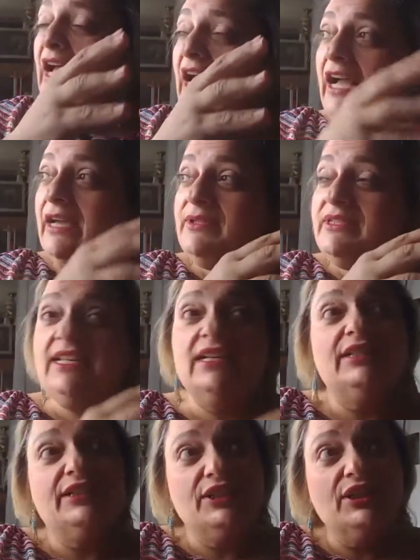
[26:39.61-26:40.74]
I was
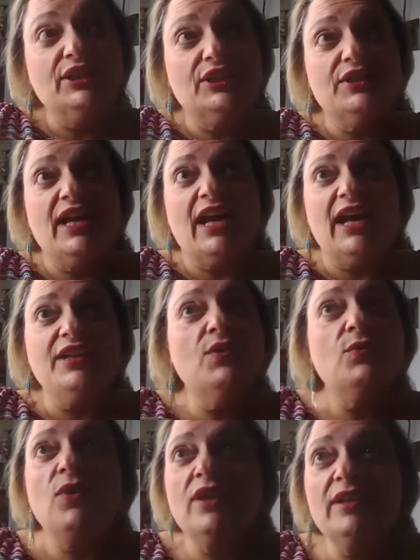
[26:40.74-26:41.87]
telling her that I don't
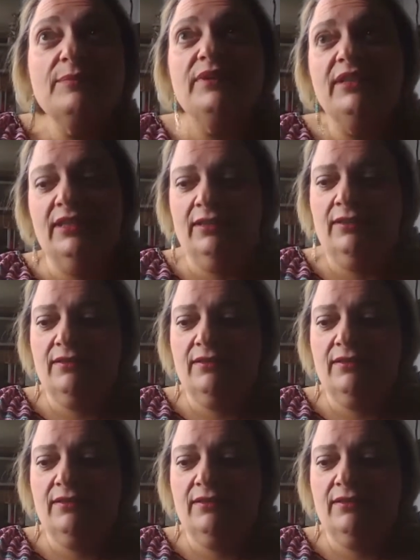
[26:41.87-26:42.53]
want to be